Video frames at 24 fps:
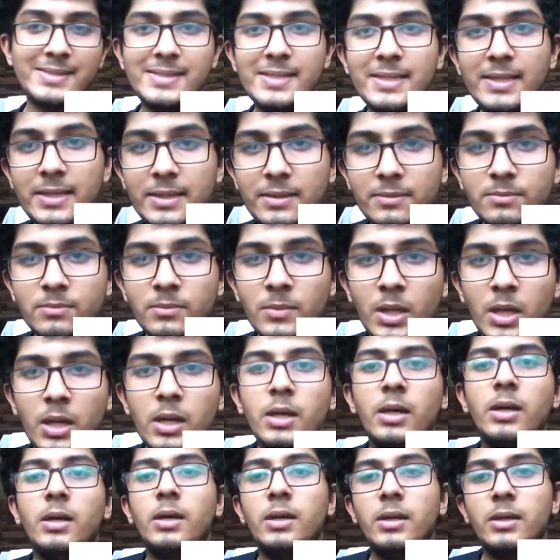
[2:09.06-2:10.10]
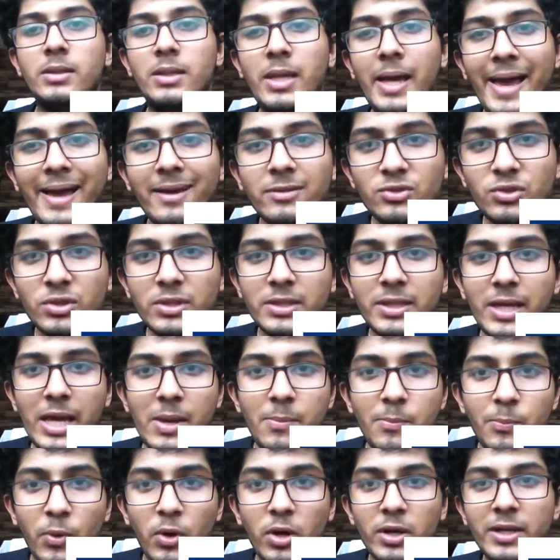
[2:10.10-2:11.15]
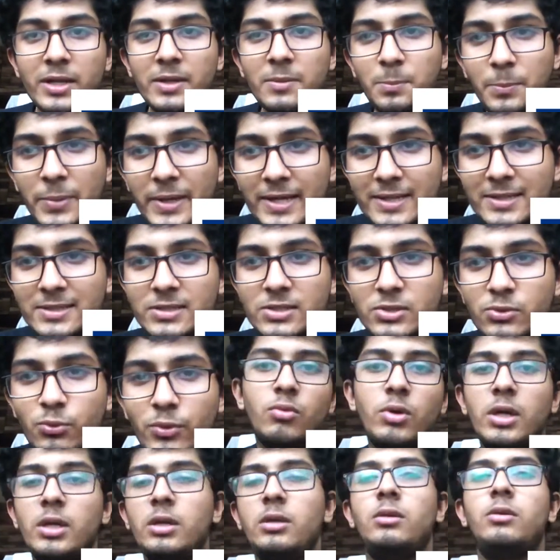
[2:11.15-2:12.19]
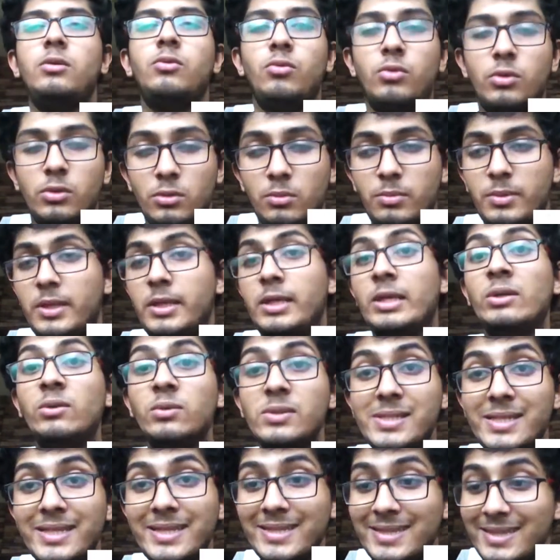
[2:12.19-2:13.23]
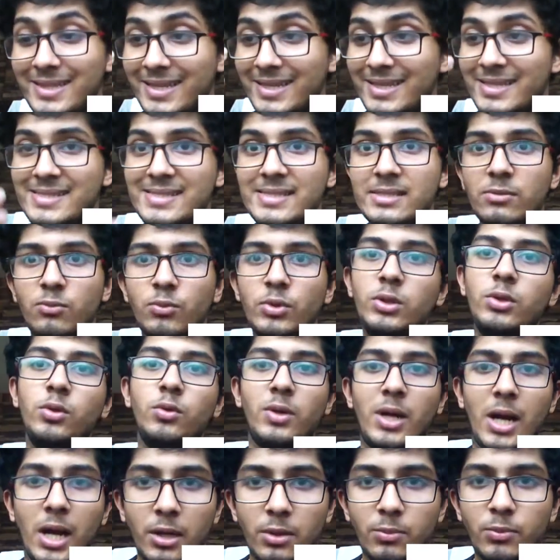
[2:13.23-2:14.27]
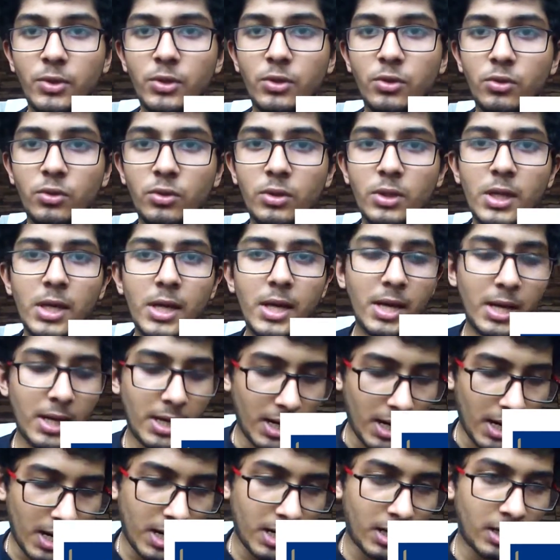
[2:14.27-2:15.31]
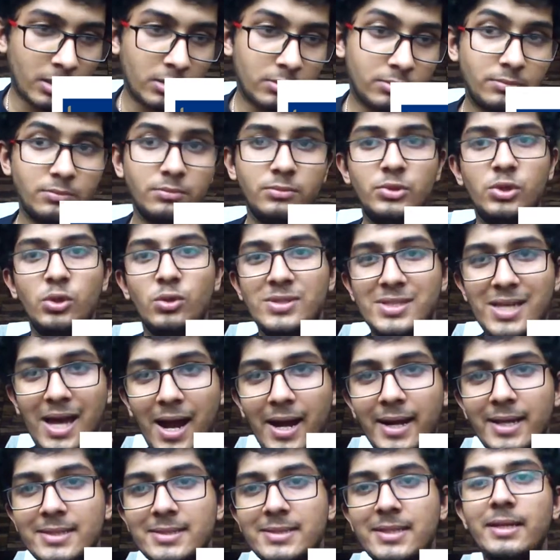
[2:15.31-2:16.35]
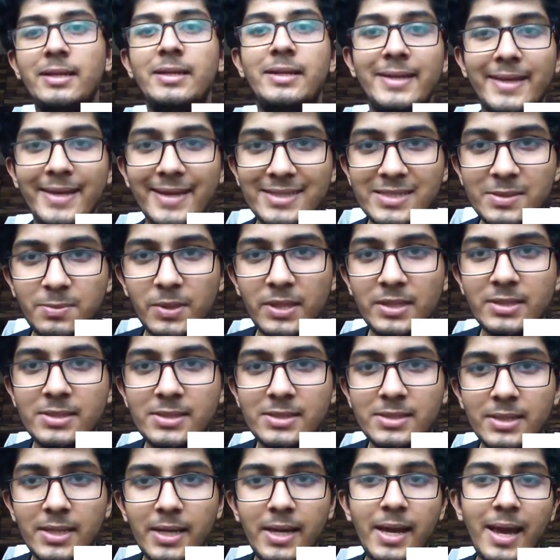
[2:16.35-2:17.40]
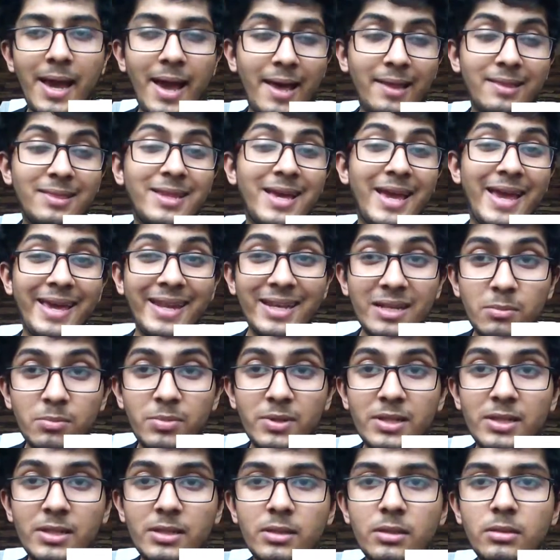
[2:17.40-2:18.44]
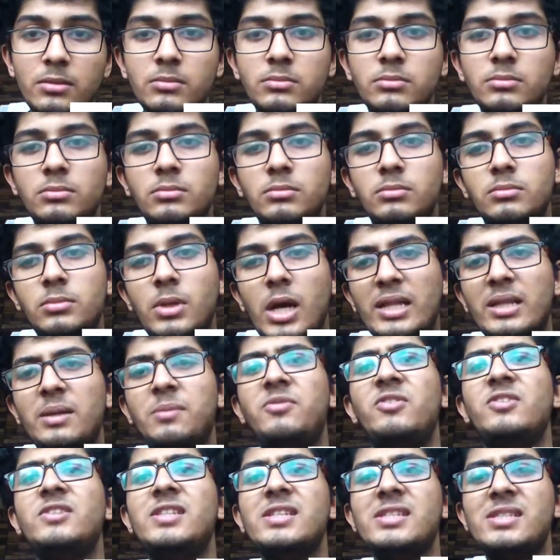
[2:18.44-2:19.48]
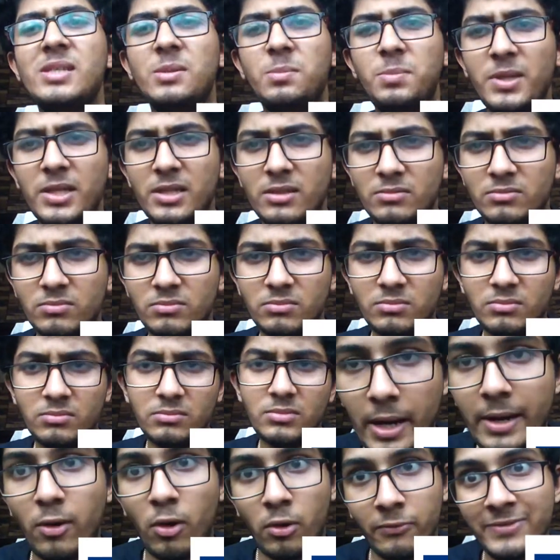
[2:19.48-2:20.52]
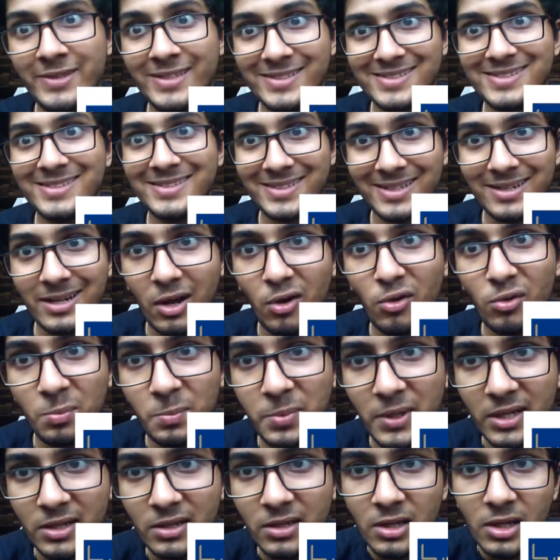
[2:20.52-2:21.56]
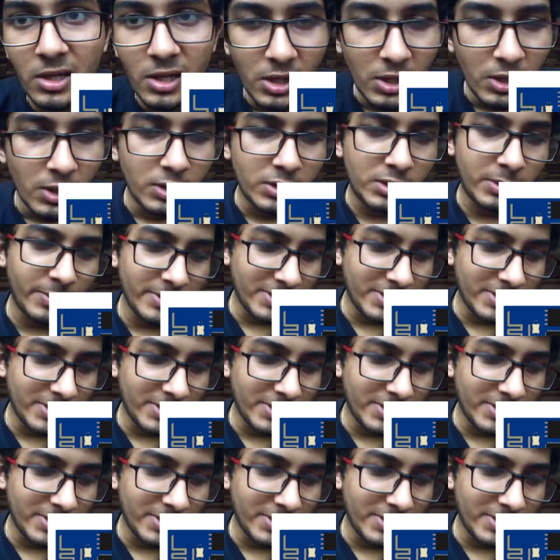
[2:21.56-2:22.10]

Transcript: see, the important pins why you will be using these with your Arduino are those RX and TX pins and the enable and the VCC pin, and obviously the ground pin. So